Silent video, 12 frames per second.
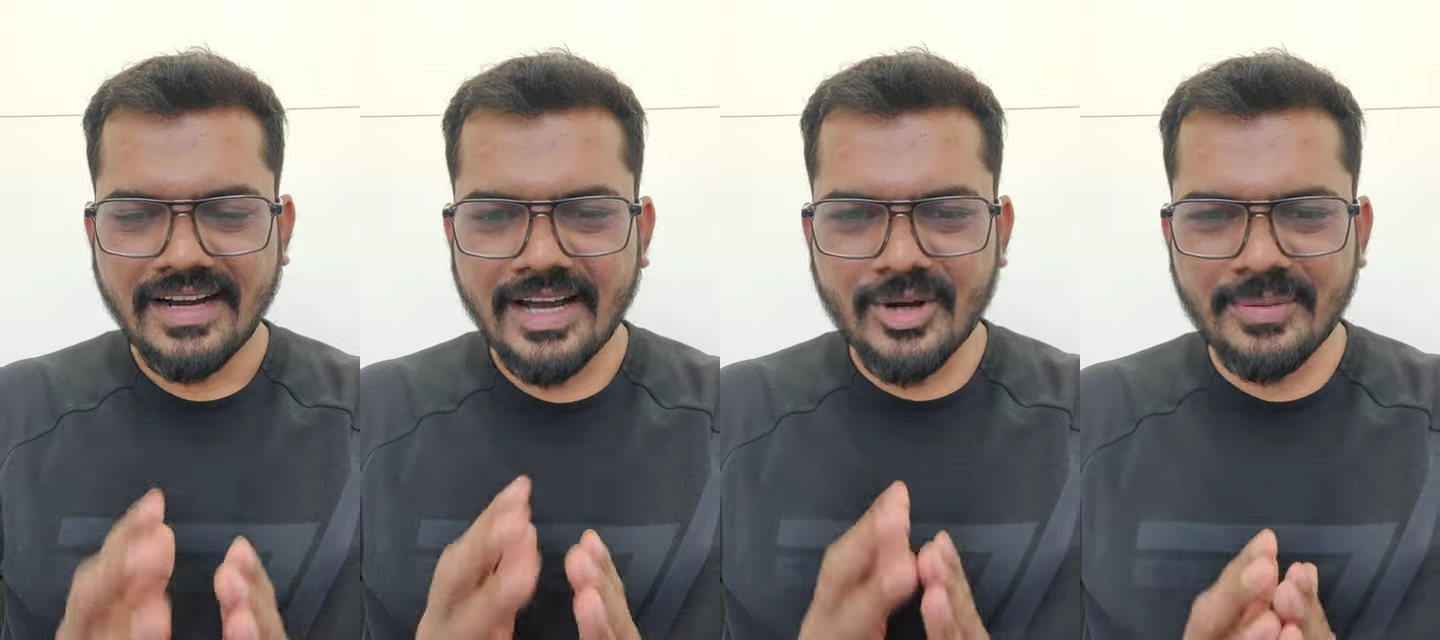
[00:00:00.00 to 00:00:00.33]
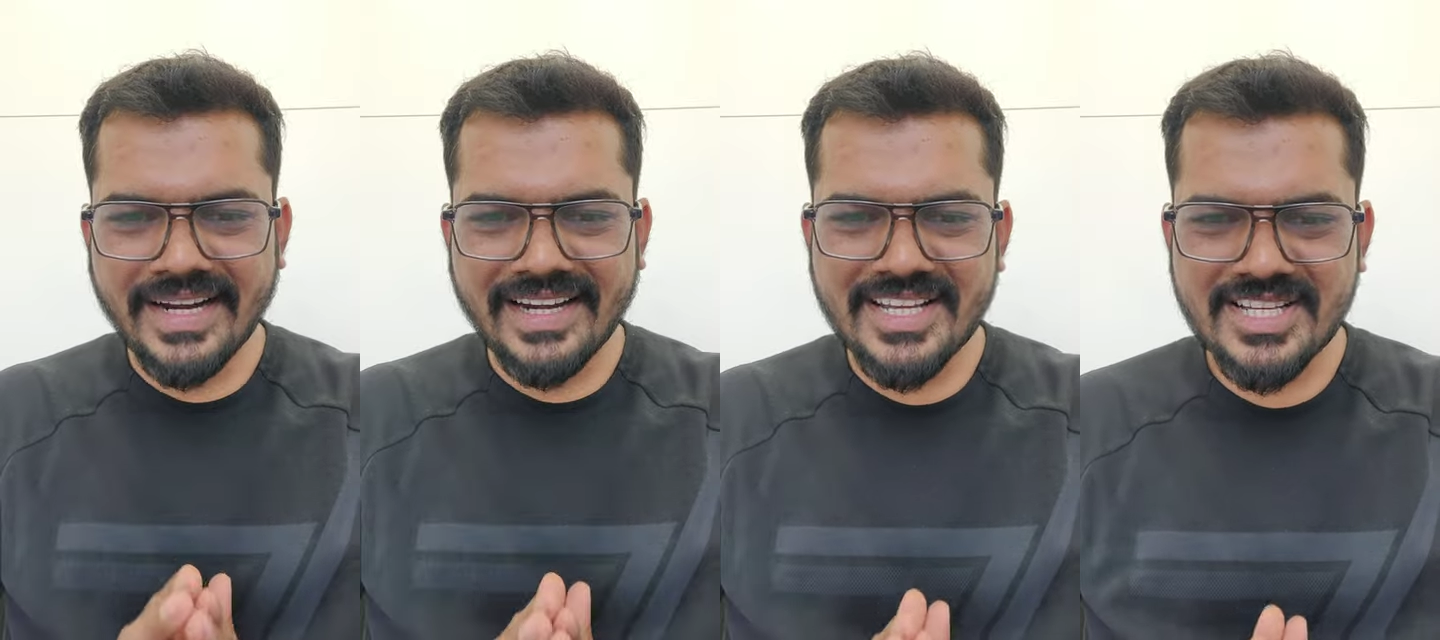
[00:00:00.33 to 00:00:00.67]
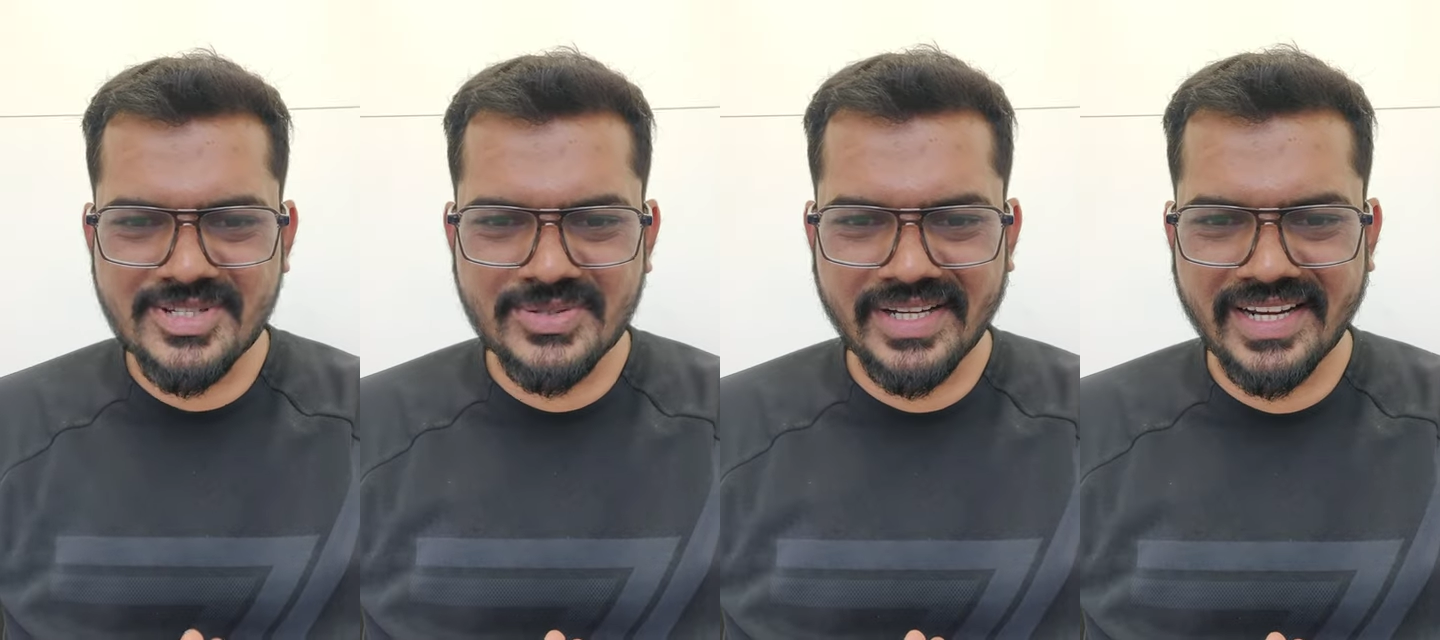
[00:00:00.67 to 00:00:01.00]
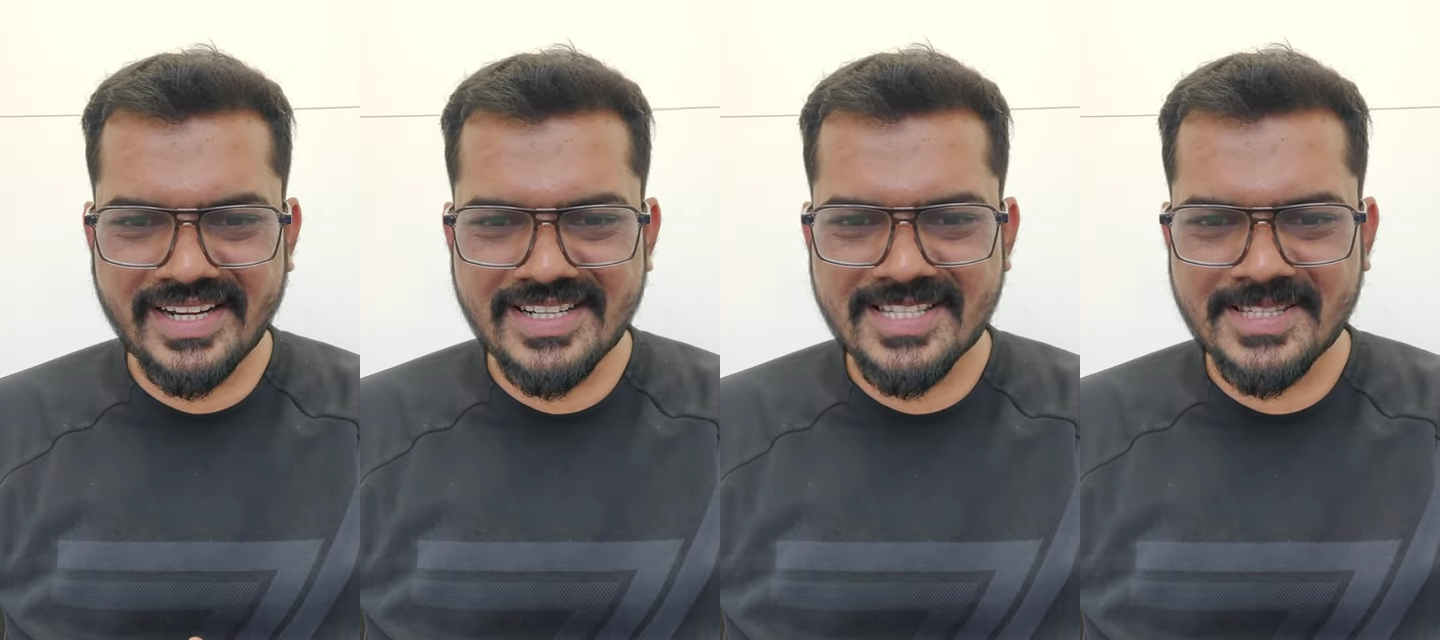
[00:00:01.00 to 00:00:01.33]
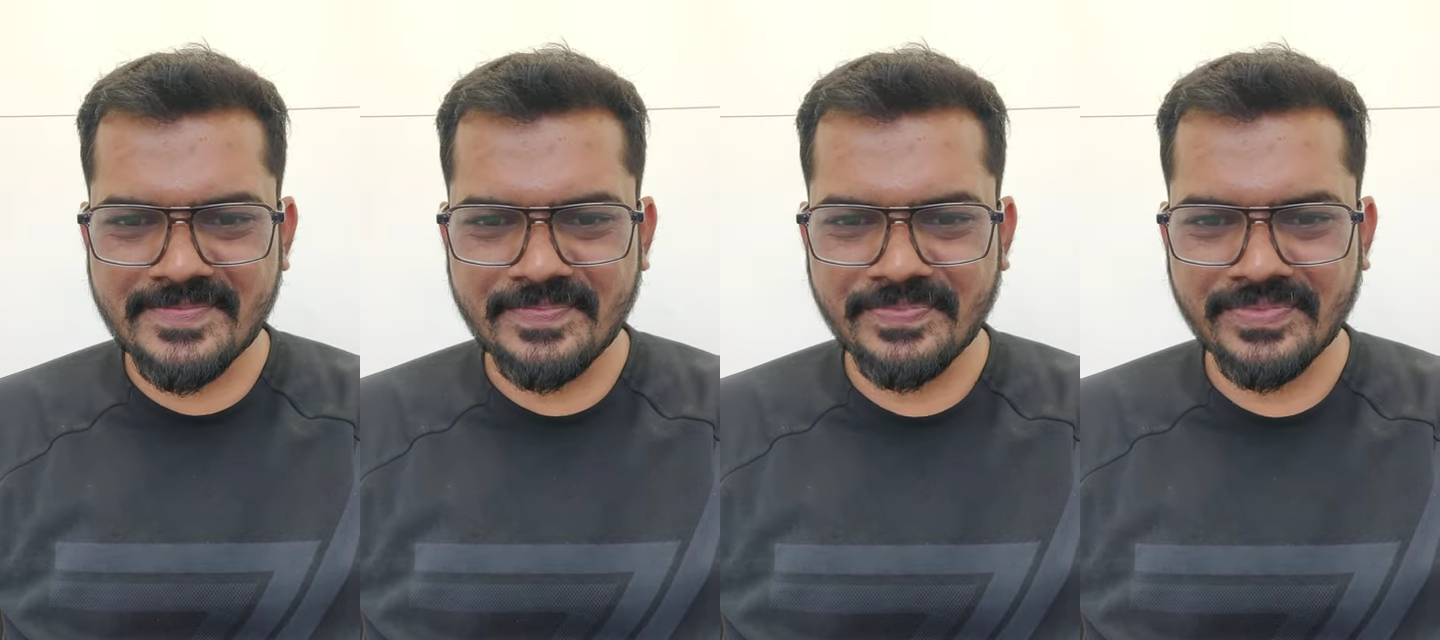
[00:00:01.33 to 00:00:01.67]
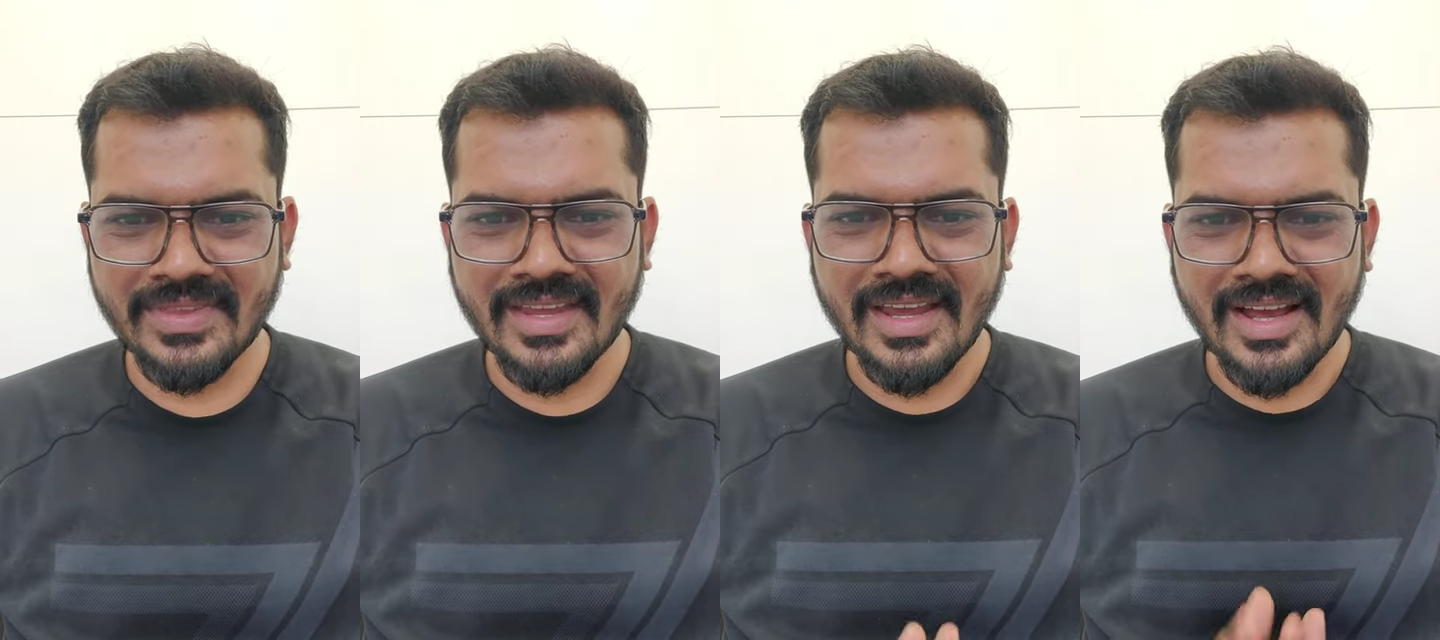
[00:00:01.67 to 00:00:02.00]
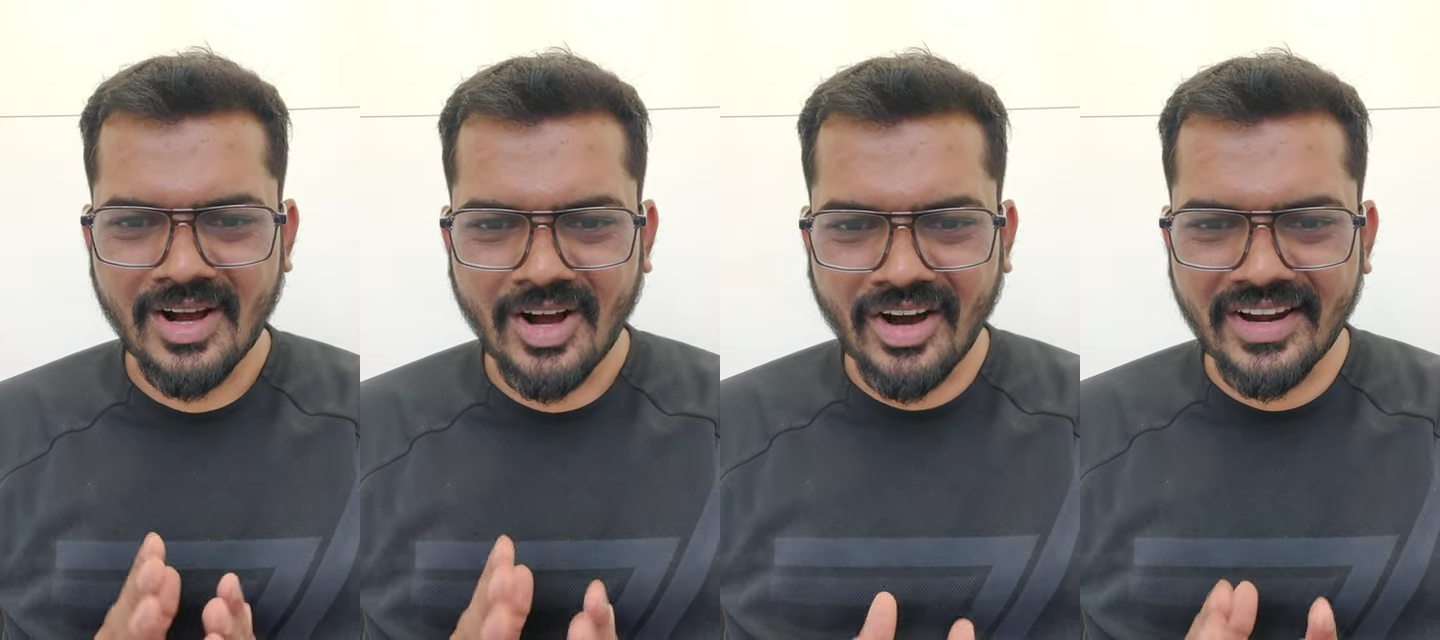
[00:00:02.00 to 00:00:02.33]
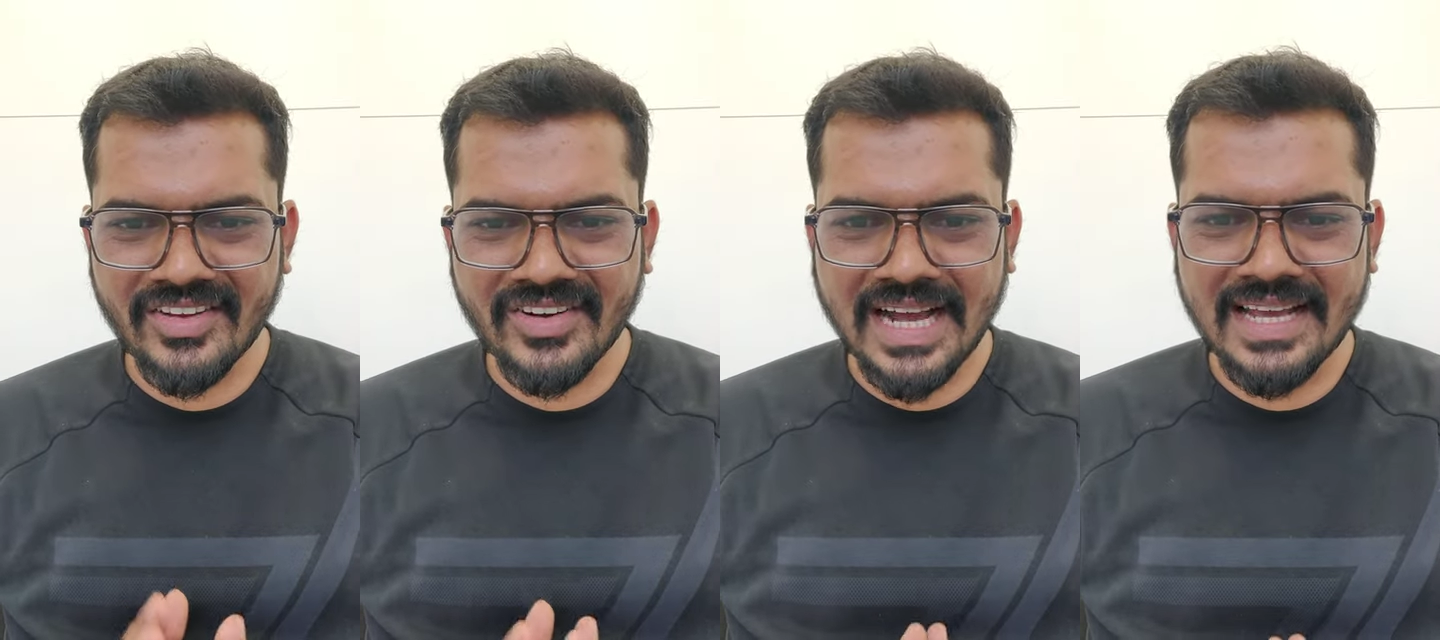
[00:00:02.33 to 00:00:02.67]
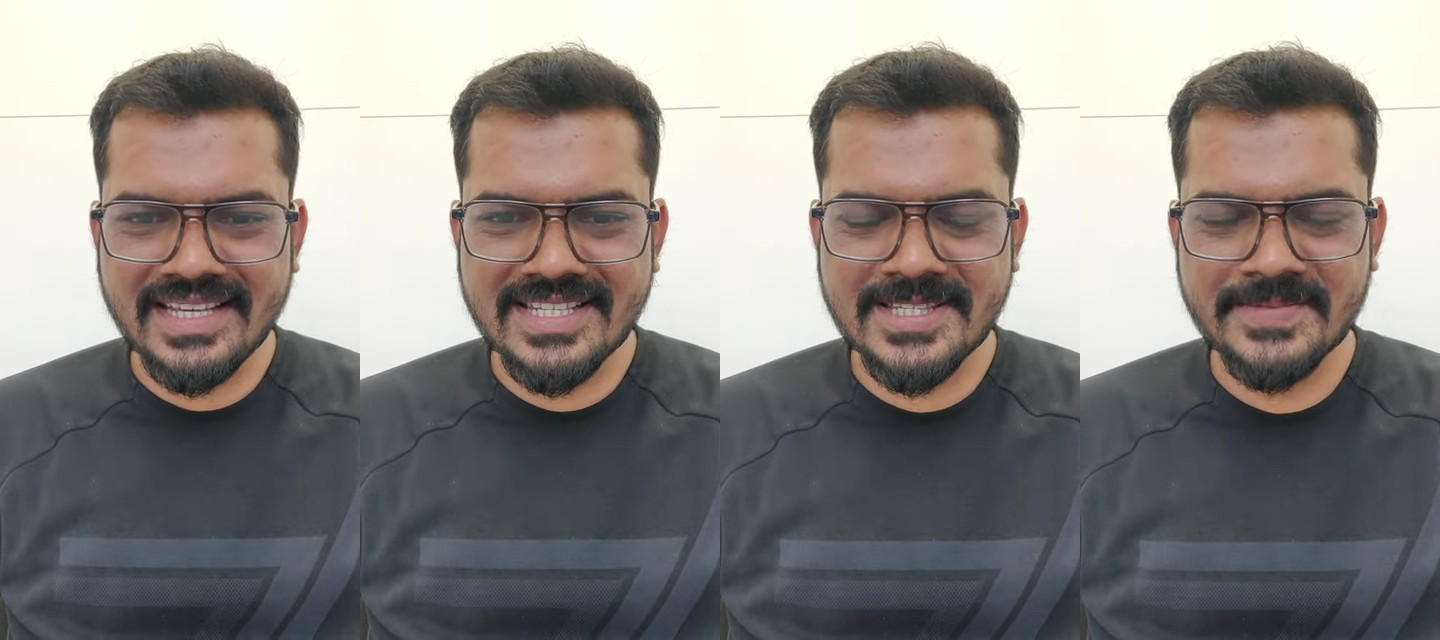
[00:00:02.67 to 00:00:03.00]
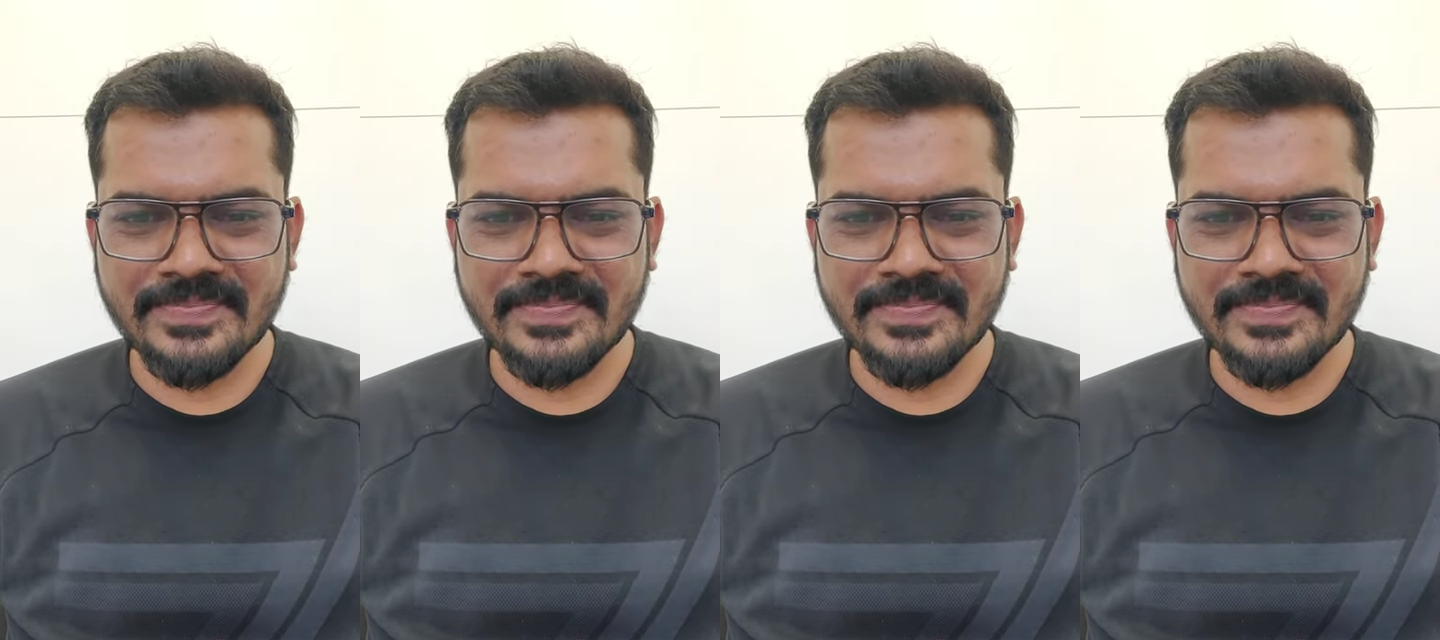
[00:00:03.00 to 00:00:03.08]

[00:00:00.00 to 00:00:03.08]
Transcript: hello my dear students how are you guys